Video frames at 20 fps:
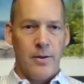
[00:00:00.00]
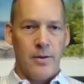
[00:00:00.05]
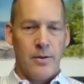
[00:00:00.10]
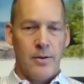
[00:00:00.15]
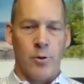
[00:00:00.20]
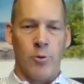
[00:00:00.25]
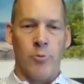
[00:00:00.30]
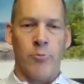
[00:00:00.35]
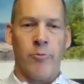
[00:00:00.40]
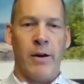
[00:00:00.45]

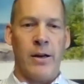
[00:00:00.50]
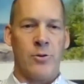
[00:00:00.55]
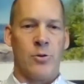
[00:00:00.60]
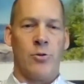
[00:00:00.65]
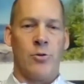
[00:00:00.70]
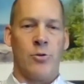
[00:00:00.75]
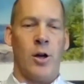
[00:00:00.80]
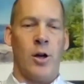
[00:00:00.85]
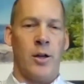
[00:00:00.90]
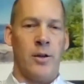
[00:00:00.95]
So
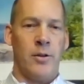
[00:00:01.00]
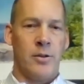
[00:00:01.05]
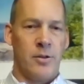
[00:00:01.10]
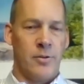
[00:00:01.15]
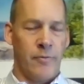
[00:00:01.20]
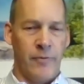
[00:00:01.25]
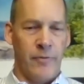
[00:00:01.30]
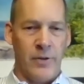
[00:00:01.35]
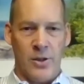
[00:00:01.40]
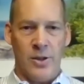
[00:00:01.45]
restaurant
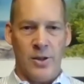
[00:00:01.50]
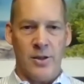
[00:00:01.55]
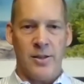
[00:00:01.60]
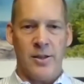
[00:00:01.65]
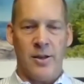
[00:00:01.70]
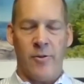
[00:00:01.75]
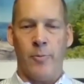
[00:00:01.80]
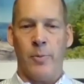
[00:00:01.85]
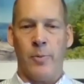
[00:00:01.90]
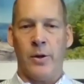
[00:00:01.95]
visits
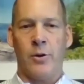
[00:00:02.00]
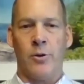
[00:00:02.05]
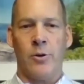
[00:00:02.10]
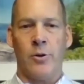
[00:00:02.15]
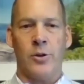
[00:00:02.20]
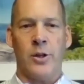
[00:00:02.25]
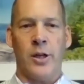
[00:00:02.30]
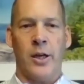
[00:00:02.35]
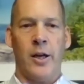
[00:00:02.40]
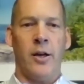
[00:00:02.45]
have been
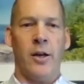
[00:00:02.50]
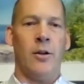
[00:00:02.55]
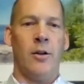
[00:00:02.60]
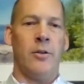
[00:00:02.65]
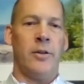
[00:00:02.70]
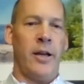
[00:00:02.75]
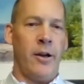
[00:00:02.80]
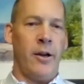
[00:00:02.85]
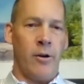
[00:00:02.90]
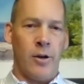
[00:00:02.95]

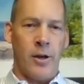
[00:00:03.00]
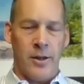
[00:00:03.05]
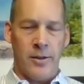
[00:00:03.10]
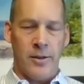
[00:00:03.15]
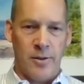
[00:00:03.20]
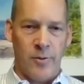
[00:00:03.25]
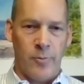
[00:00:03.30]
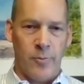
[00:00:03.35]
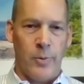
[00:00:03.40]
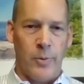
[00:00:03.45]
curtailed,
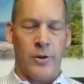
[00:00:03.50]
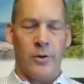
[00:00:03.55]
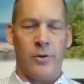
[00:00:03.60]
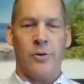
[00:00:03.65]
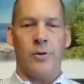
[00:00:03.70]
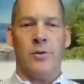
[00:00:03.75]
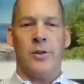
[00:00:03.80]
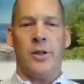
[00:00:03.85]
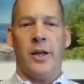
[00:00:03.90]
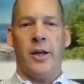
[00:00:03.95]
haircuts have been
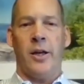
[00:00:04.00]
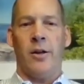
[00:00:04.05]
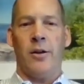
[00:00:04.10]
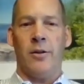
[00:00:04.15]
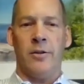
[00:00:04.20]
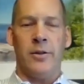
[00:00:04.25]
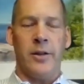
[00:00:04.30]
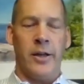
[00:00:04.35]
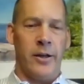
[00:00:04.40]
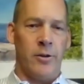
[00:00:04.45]

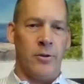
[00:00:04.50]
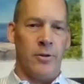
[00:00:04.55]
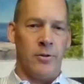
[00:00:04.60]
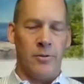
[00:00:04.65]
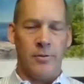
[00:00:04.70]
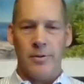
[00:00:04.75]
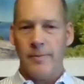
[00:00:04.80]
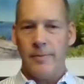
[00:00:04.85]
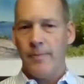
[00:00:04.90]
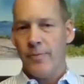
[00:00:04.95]
curtailed, nail
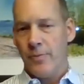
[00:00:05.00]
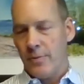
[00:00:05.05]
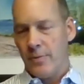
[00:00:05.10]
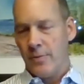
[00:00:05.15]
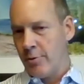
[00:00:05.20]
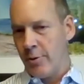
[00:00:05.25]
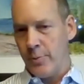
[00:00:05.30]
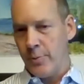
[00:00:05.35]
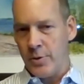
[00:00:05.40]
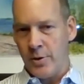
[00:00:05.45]

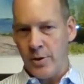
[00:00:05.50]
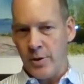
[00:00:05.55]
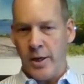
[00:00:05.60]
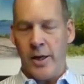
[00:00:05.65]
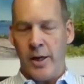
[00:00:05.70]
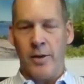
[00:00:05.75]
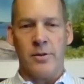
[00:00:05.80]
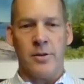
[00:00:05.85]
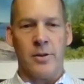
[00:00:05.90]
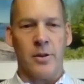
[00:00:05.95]
trips to
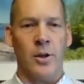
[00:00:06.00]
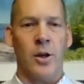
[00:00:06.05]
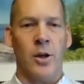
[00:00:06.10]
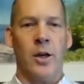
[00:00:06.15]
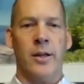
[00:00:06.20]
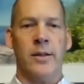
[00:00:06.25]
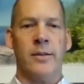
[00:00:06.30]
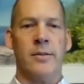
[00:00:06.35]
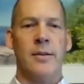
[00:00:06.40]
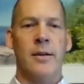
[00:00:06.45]
nail
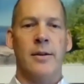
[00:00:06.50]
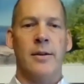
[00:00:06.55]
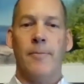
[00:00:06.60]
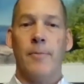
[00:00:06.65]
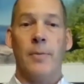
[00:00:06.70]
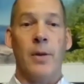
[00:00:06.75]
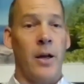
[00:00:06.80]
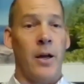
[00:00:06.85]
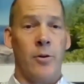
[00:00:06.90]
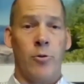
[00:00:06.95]
salons,
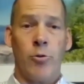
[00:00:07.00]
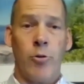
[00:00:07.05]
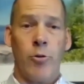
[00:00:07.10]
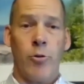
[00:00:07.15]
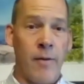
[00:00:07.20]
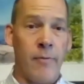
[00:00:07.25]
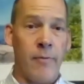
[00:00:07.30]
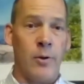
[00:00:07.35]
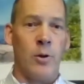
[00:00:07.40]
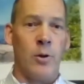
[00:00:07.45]

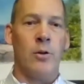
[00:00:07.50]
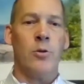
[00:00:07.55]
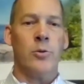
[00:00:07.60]
travel,